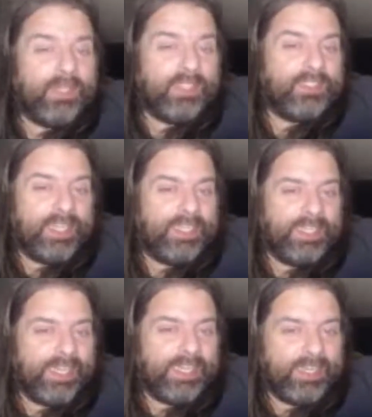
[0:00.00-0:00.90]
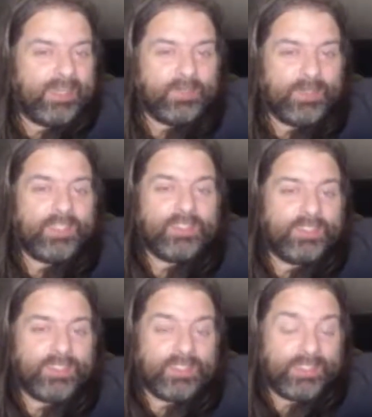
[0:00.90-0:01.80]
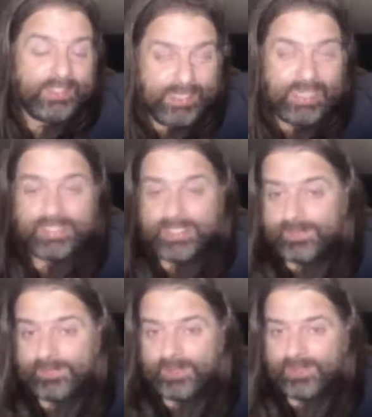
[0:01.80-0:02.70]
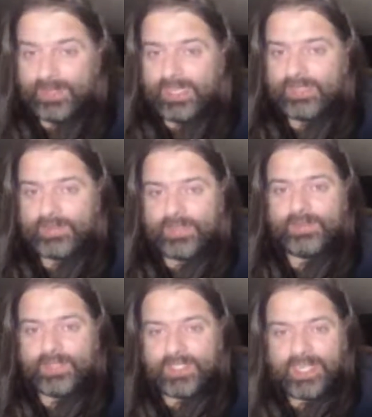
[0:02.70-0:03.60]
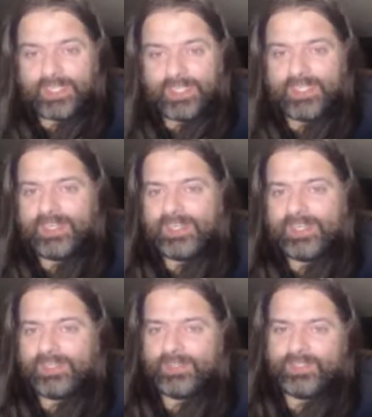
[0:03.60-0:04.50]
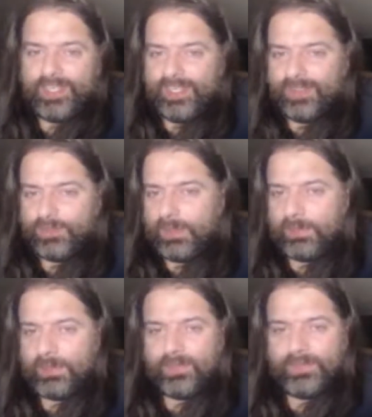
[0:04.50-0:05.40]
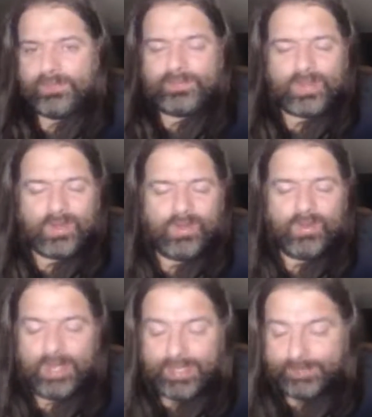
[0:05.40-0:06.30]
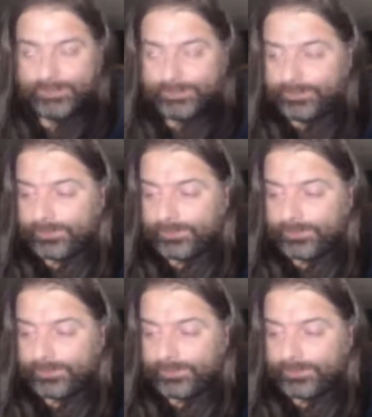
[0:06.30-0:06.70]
but we're not taking that long. We're not discussing that. All right, we're staying in the legal channels, people. All right.